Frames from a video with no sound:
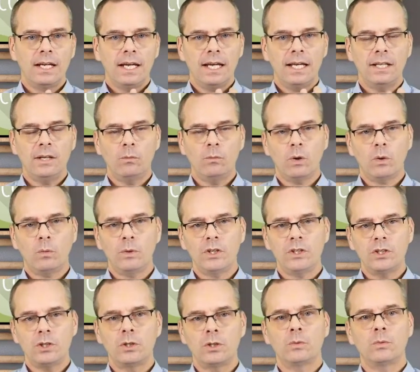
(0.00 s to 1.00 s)
And then what we
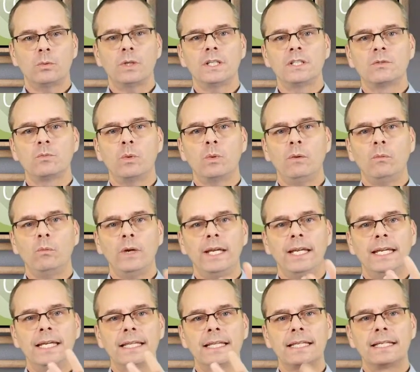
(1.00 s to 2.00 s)
do is when we
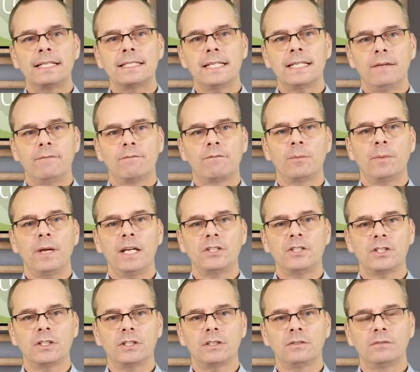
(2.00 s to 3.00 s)
get this
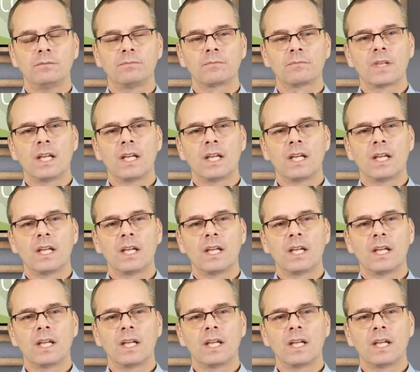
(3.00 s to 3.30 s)
information,